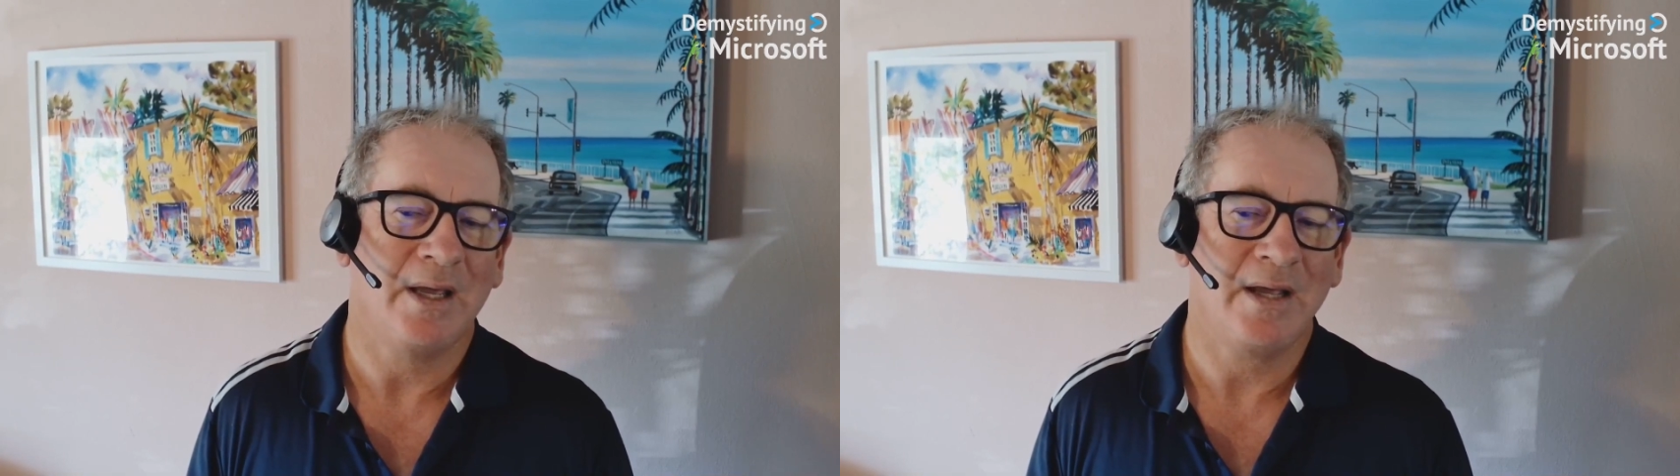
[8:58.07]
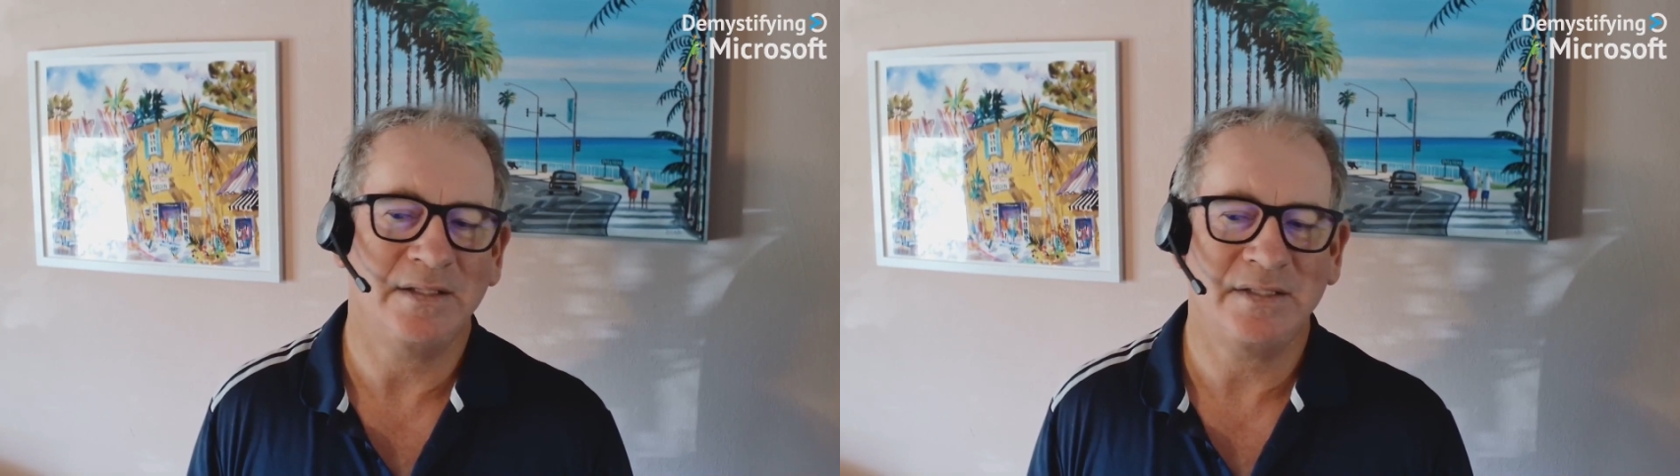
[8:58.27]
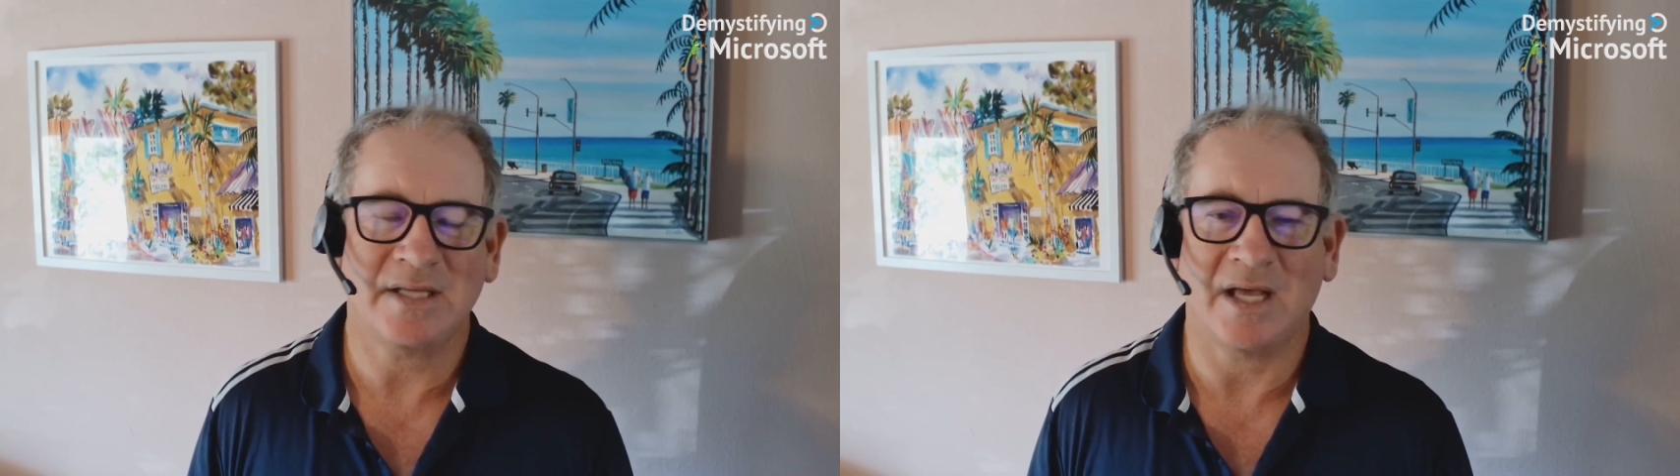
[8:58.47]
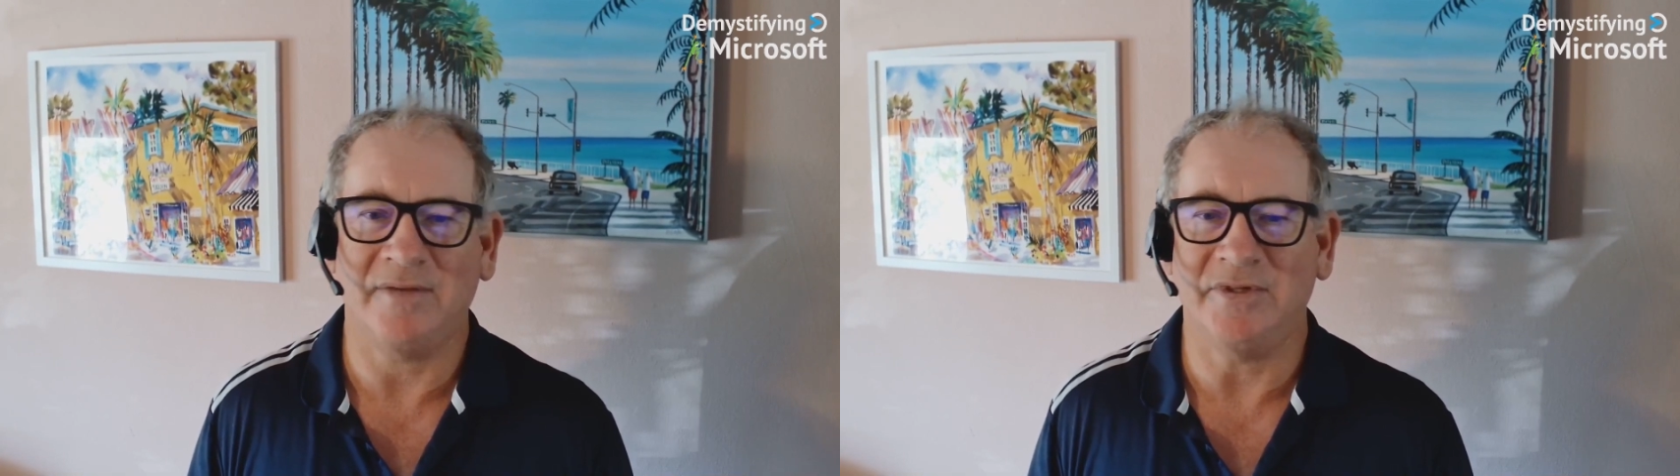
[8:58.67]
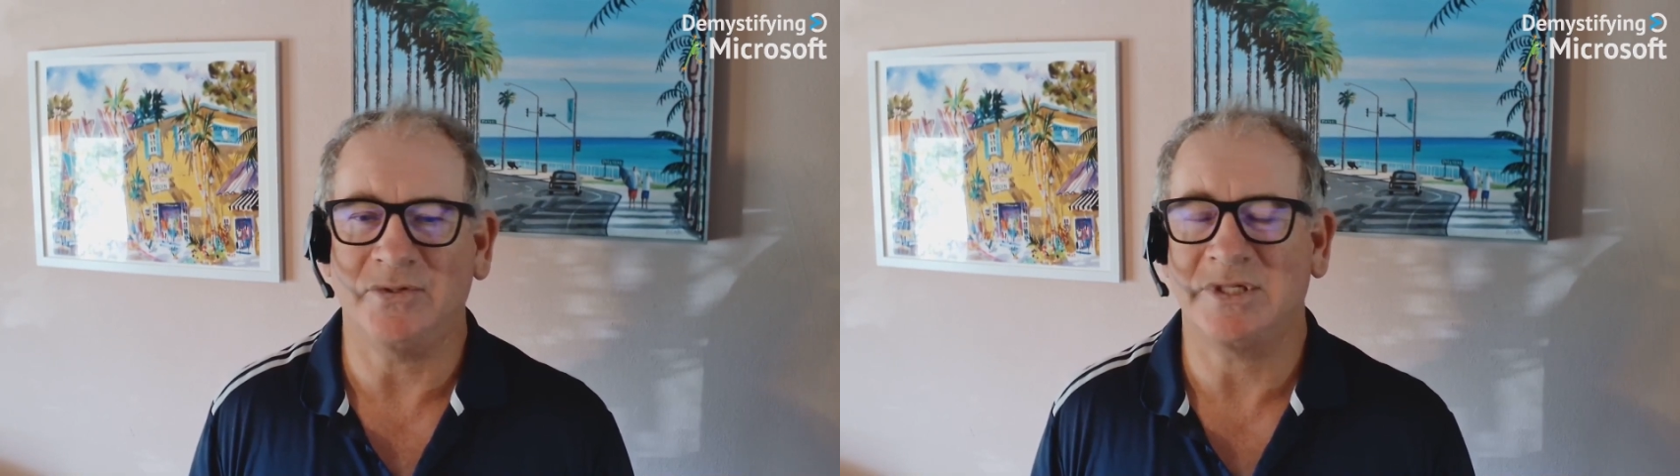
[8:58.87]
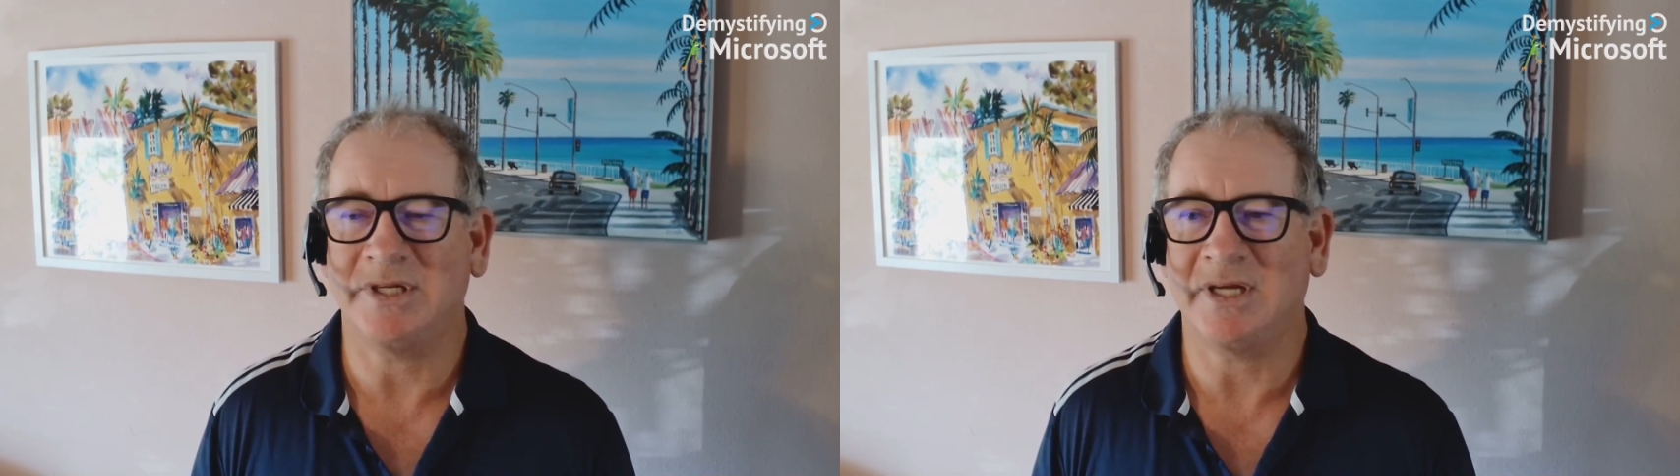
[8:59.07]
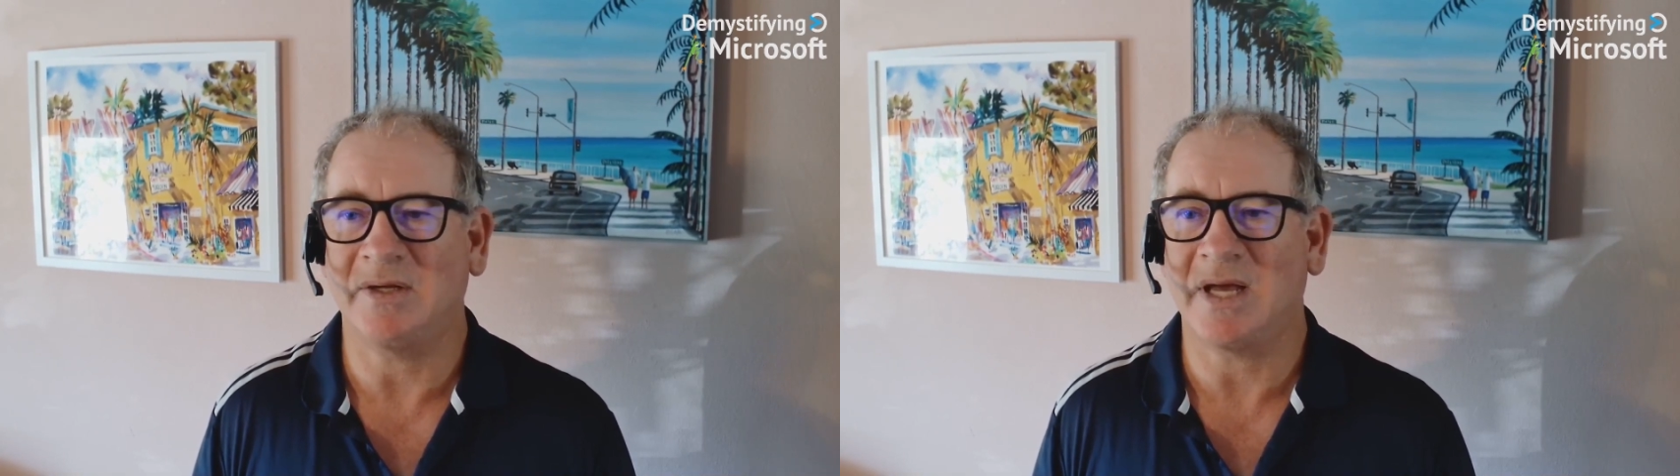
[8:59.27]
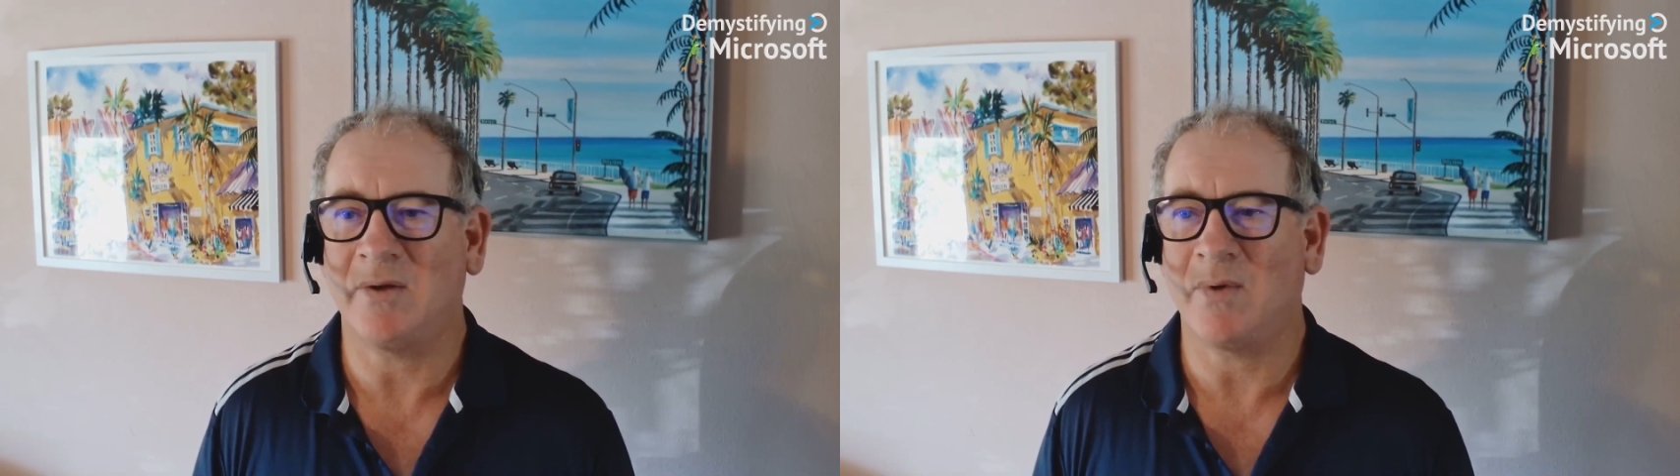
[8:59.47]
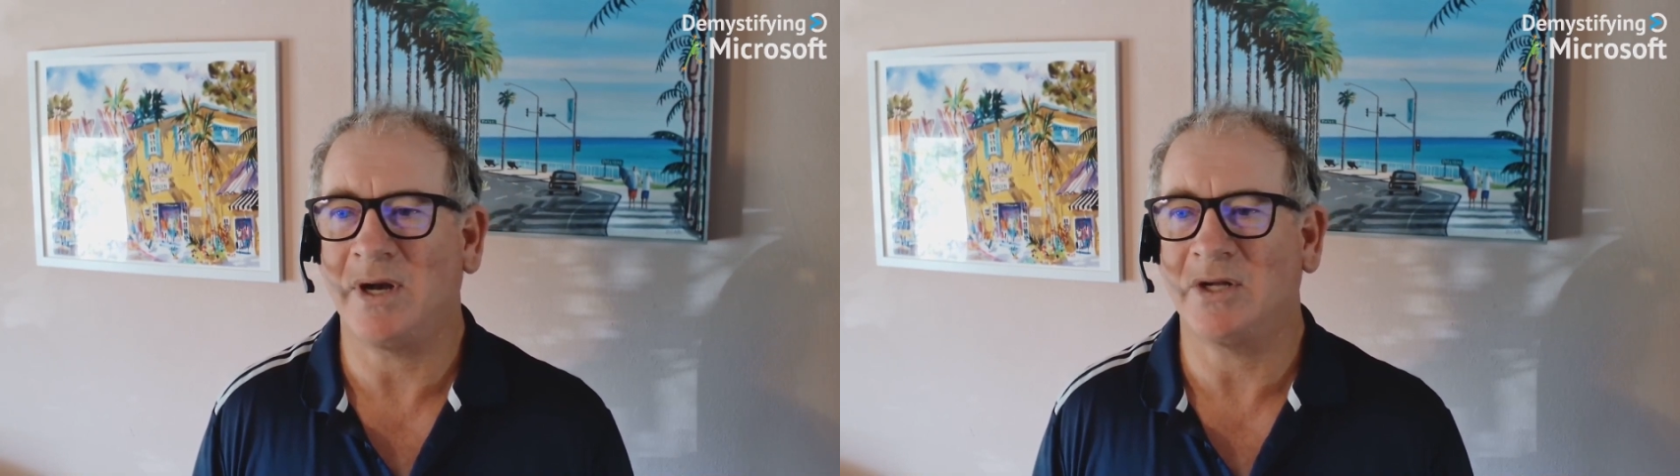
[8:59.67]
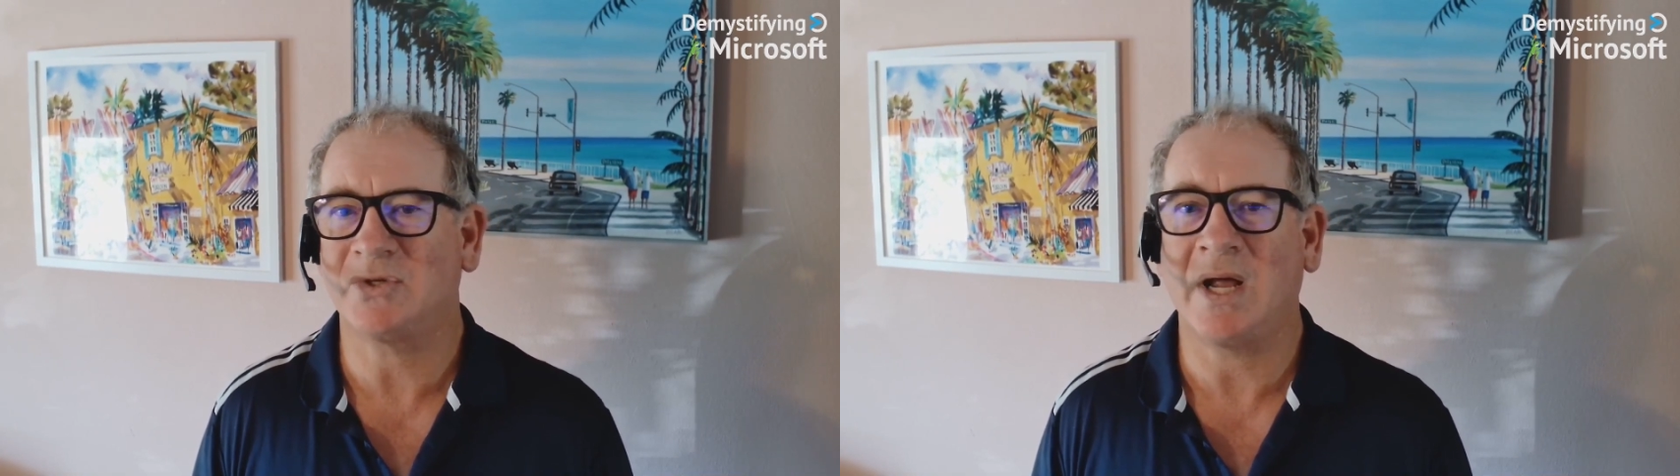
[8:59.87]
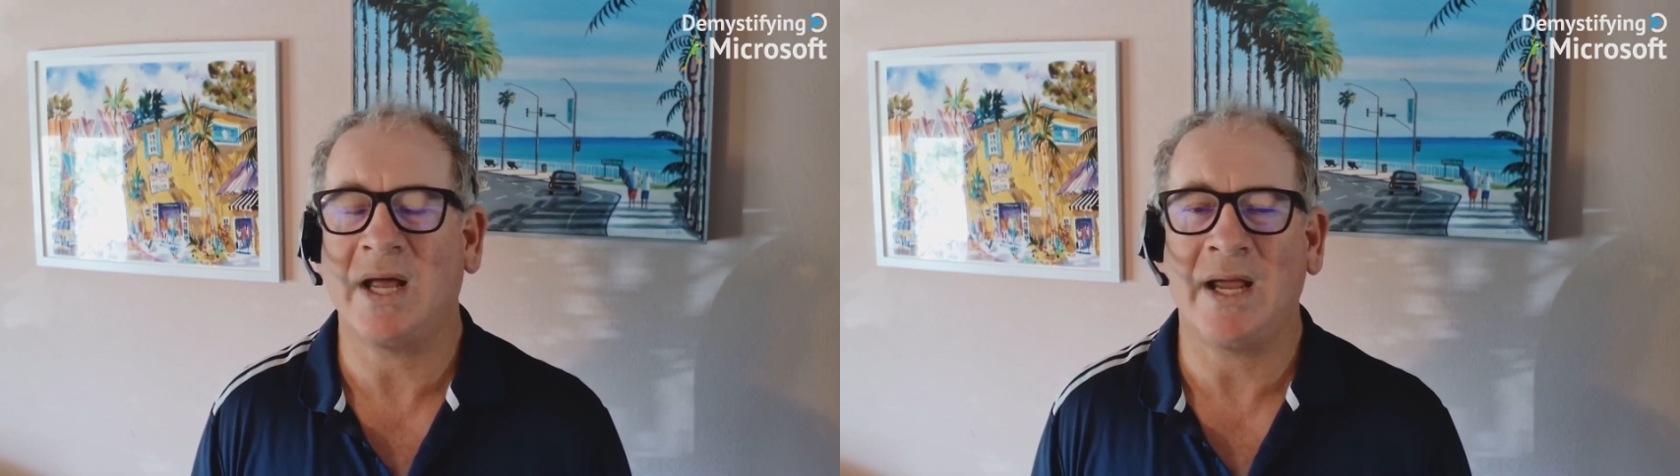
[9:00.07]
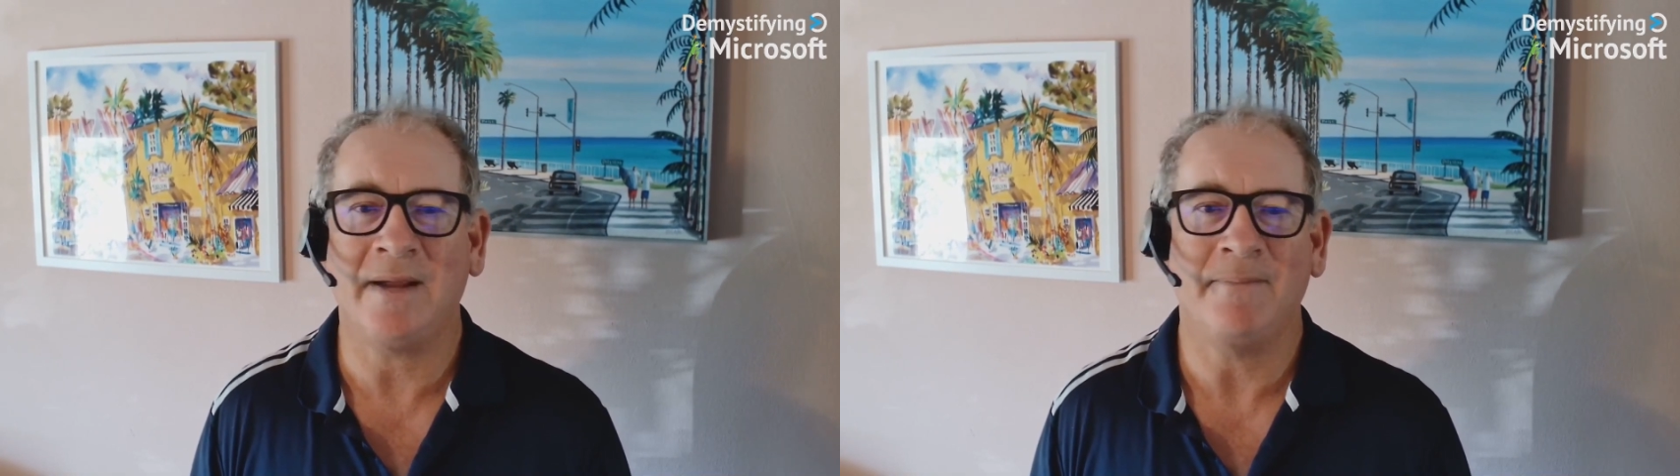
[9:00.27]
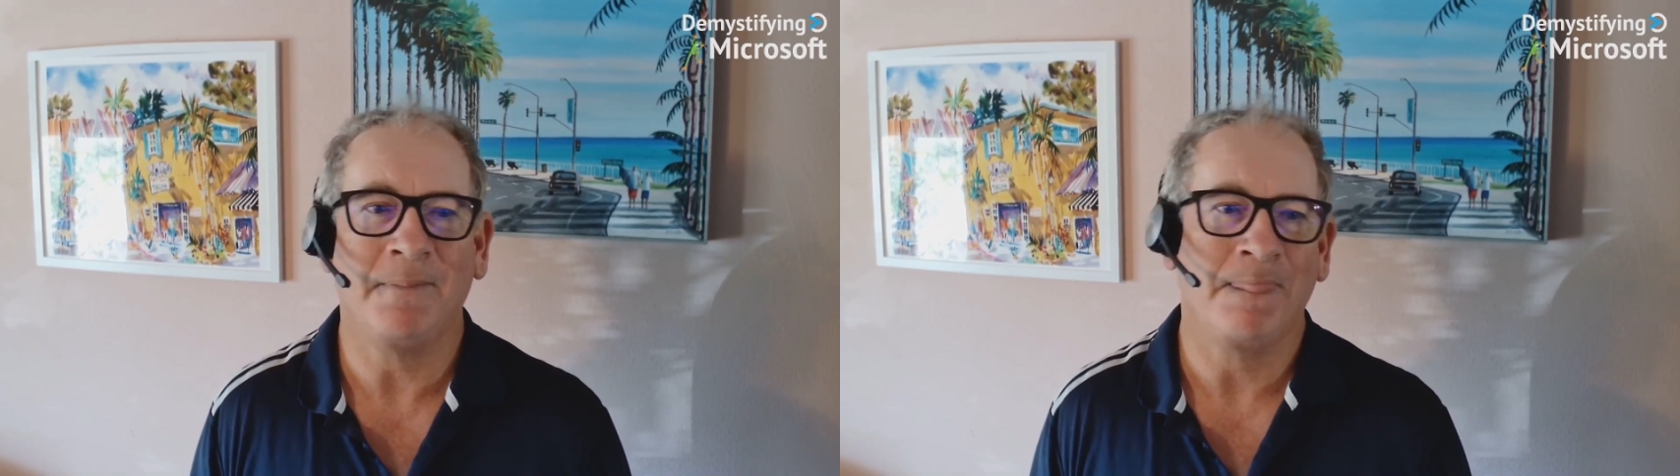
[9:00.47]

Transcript: hey, this is kind of interesting. I kind of want to try